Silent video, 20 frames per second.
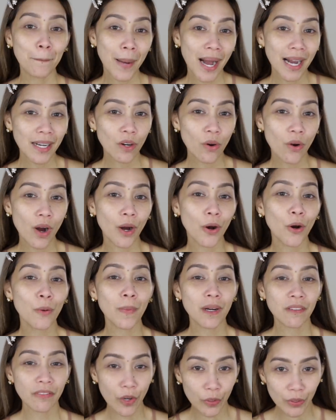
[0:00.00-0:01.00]
Bago
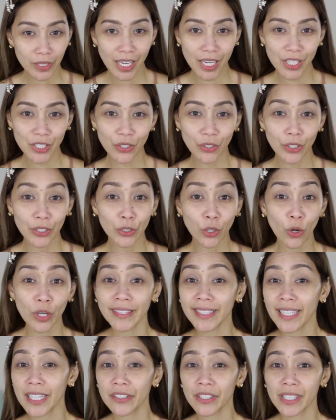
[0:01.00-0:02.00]
ako mag-foundation,
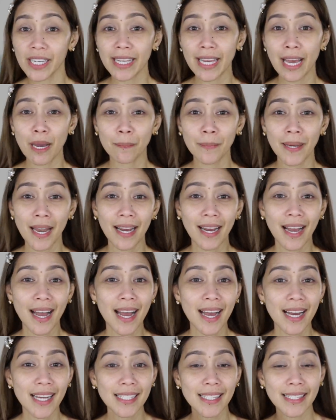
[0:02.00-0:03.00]
konting recap lang
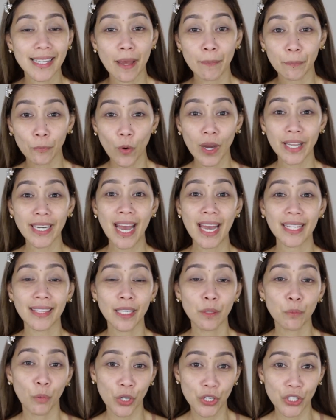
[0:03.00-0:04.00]
ha. Step 1
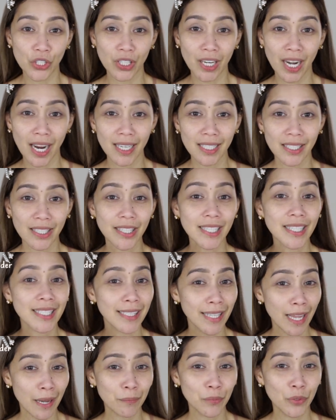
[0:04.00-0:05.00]
natin, moisturizer.
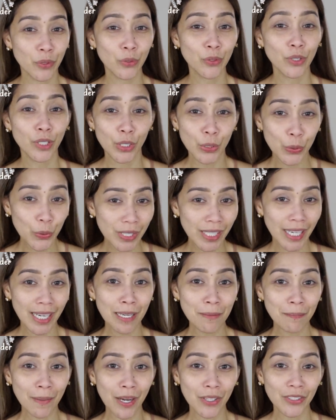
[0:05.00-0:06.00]
Step 2, loose
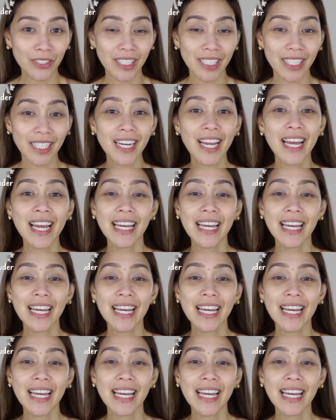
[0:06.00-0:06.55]
setting powder.